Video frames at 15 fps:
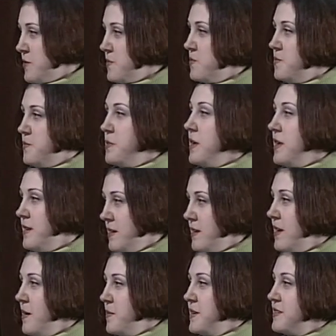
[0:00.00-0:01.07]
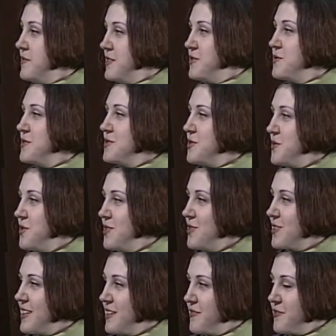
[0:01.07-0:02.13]
or individuals who are
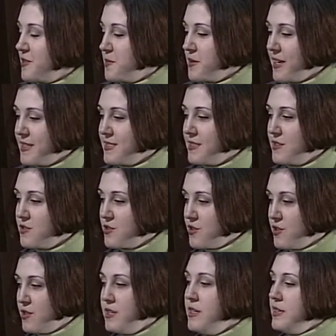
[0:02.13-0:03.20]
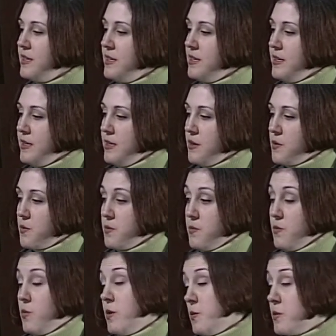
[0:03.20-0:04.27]
looking for places should,
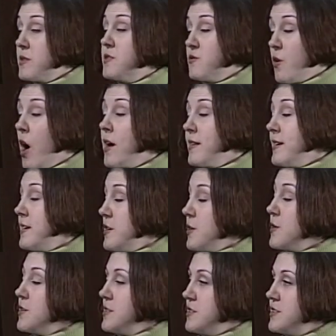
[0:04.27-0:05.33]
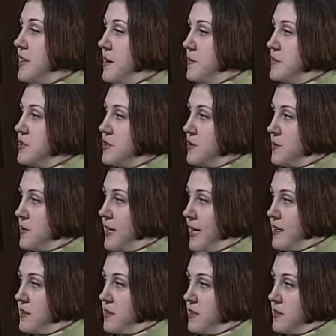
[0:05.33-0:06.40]
well, we strongly encourage them to
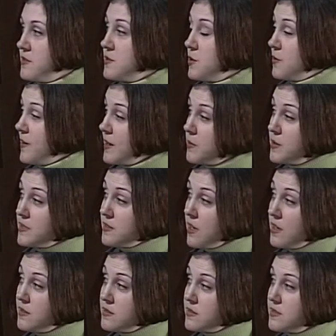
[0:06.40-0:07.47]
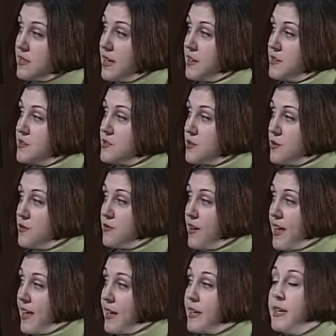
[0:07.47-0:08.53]
get the survey results. And a
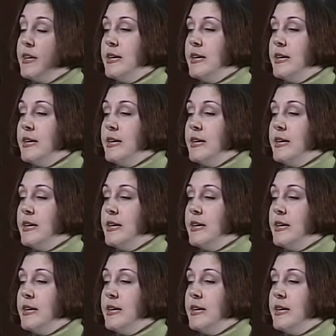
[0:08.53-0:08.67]
survey